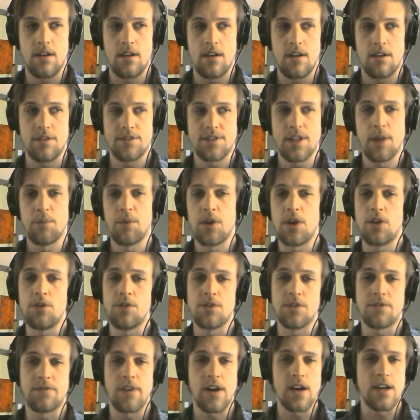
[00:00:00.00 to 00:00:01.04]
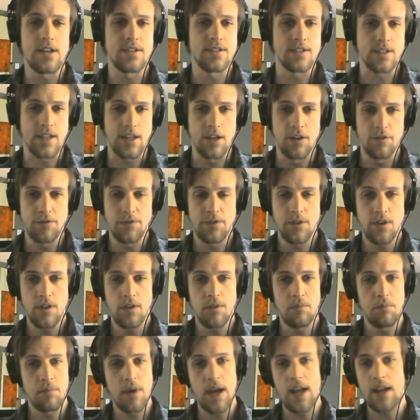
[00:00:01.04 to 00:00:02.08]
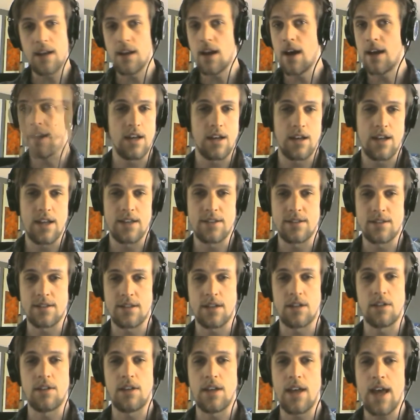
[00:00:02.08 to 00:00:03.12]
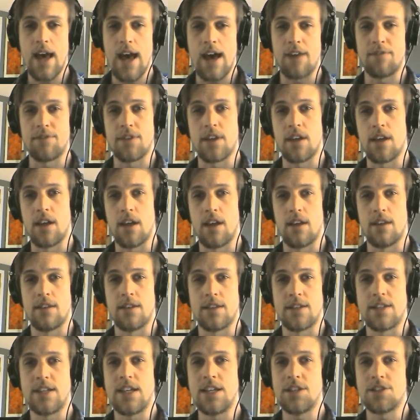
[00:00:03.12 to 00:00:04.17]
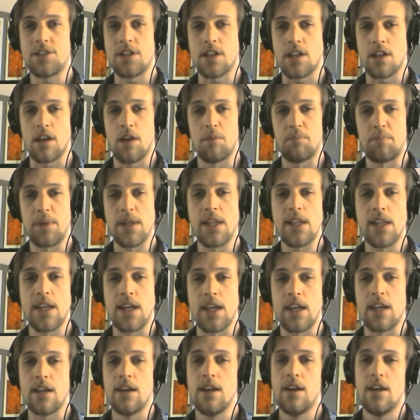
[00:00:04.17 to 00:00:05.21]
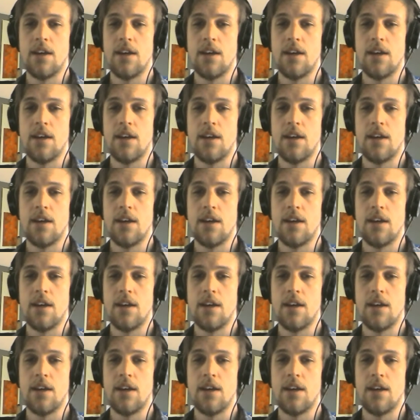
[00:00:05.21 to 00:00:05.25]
someone who is very skillful might not necessarily have the teaching ability